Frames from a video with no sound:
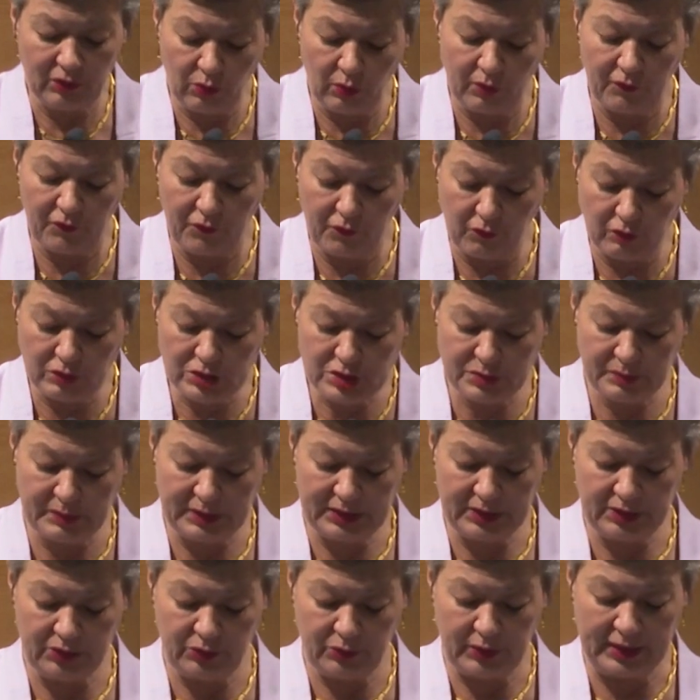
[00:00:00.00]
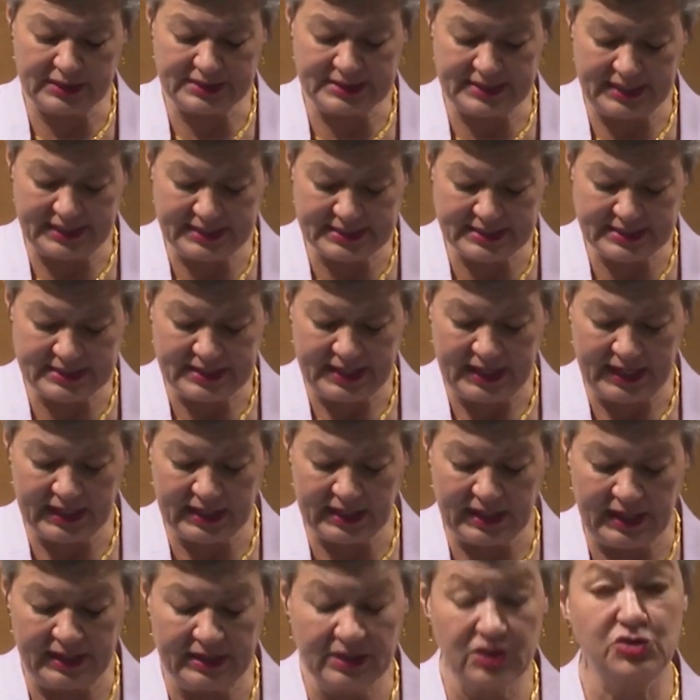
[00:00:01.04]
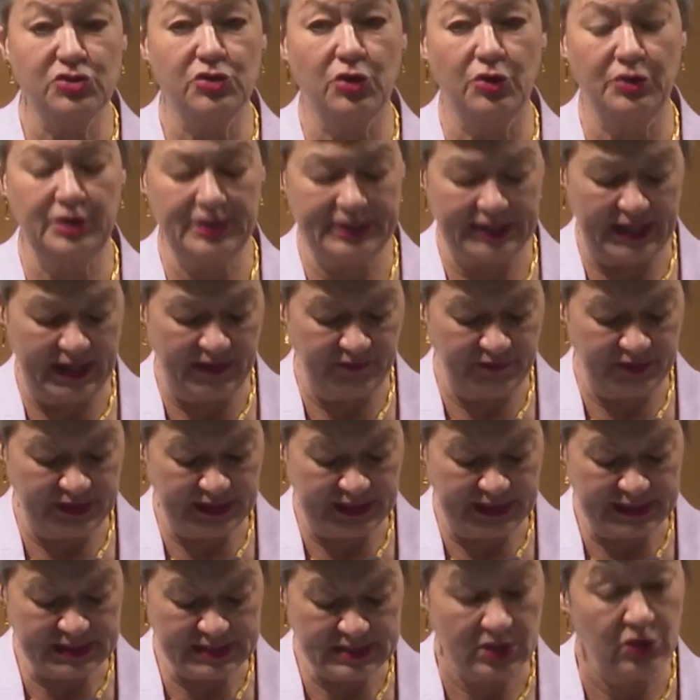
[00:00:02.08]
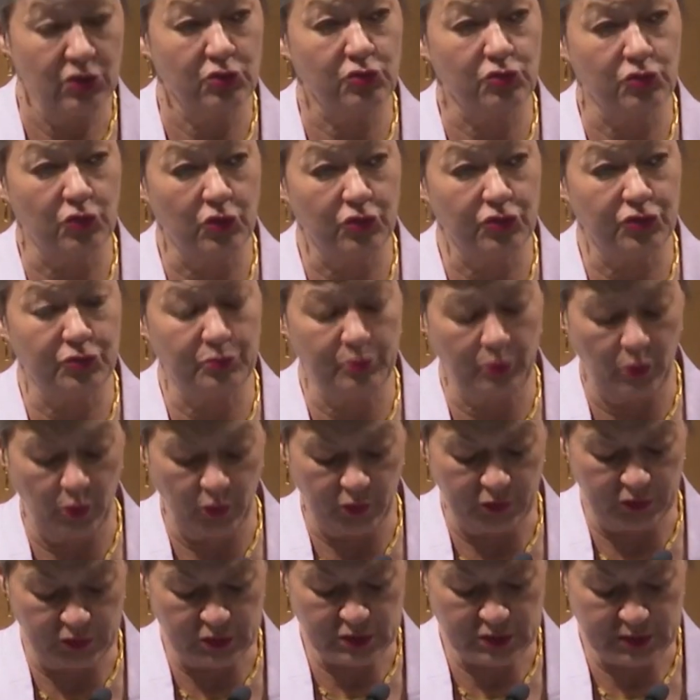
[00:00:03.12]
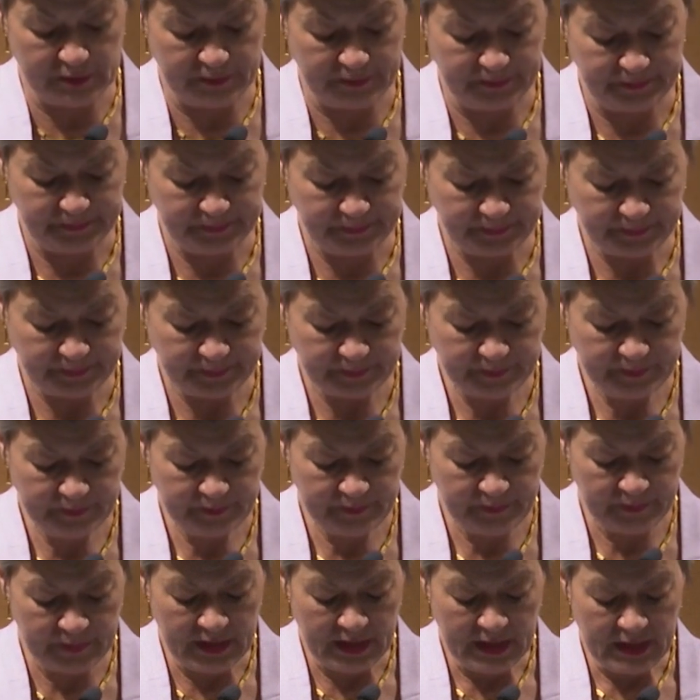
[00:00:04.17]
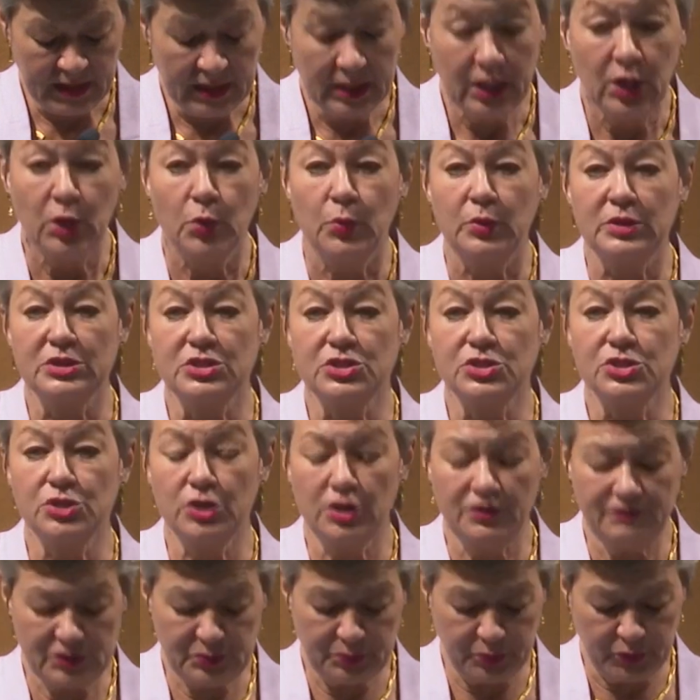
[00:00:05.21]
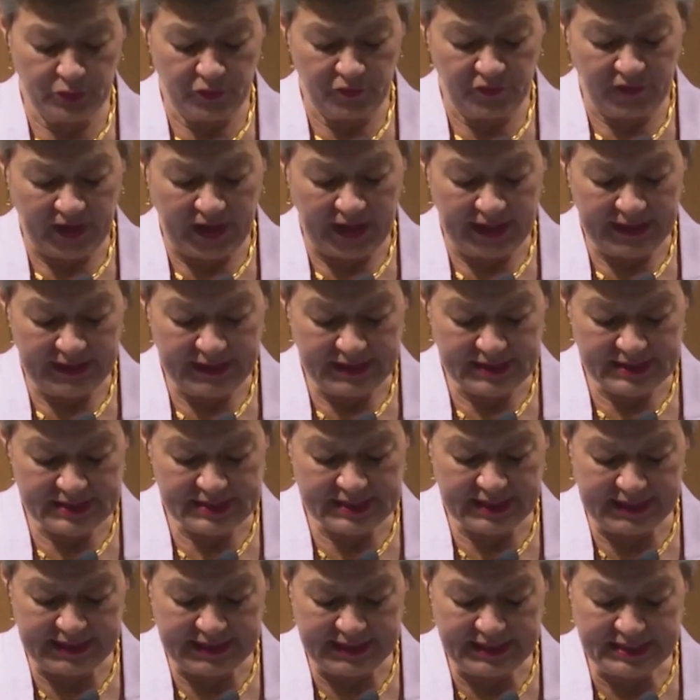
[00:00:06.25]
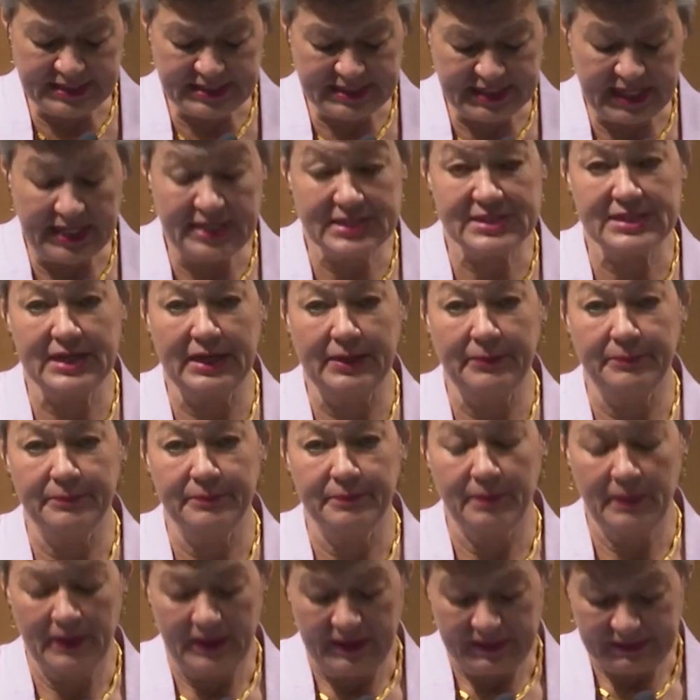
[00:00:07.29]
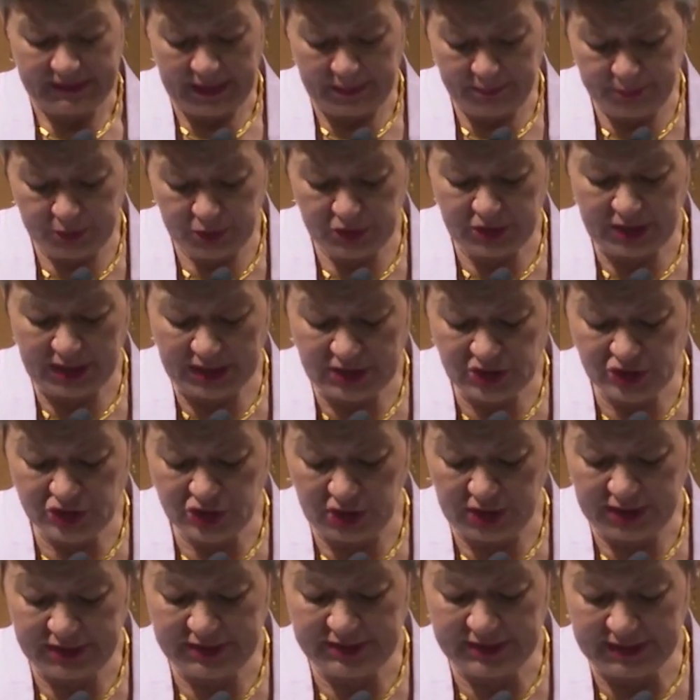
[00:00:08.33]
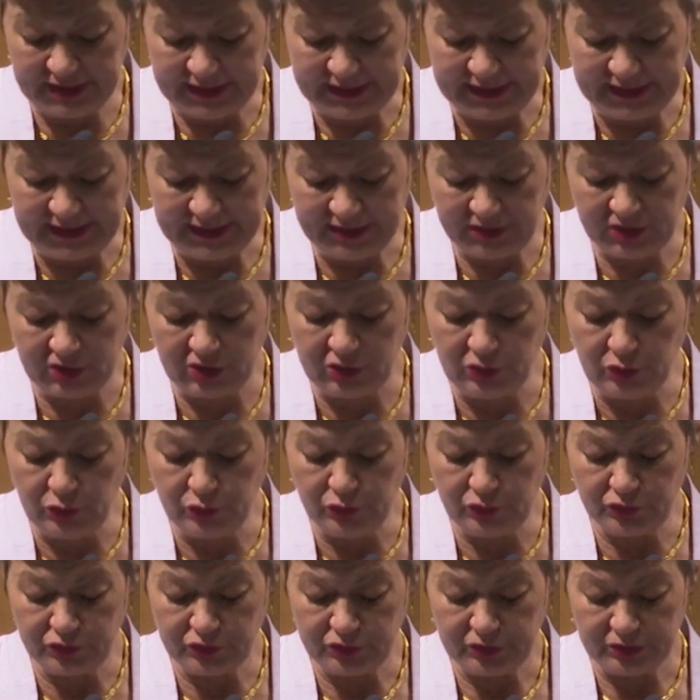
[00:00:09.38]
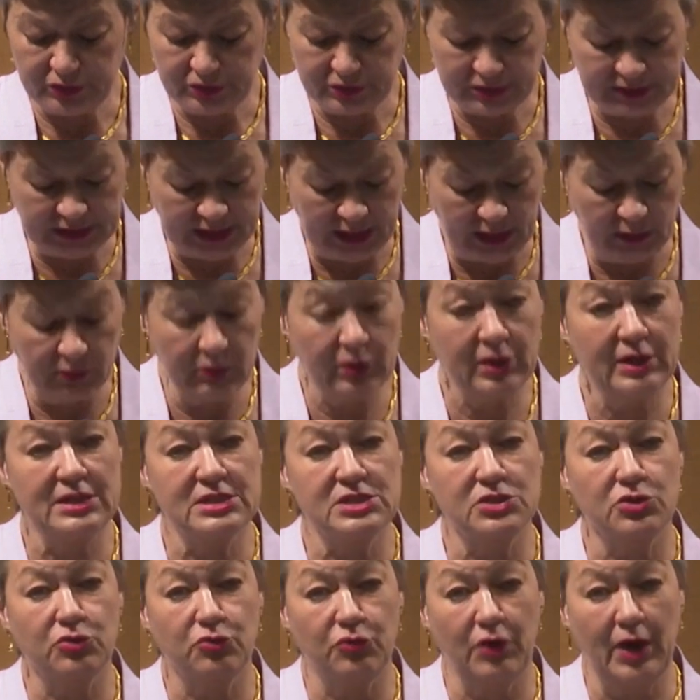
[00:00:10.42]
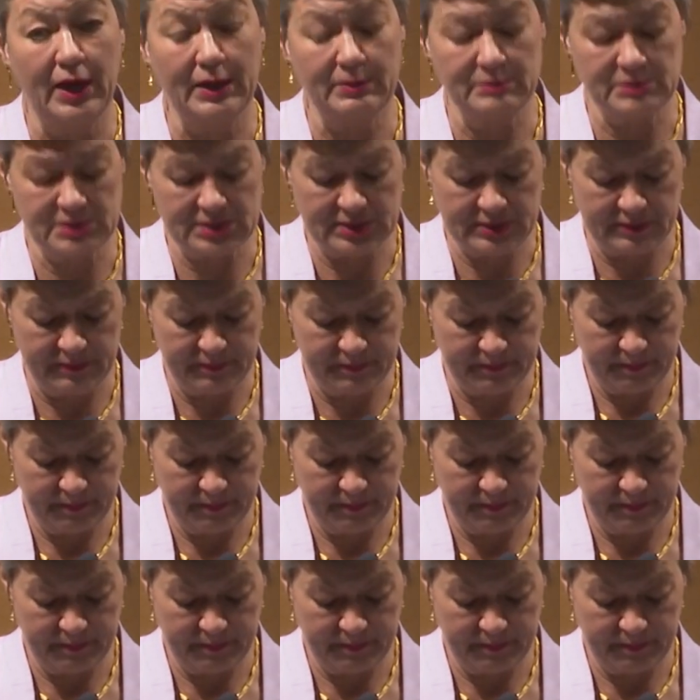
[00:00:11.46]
law enforcement to access electronic evidence across borders. When service providers delete data, they potentially delete clues to countless crimes.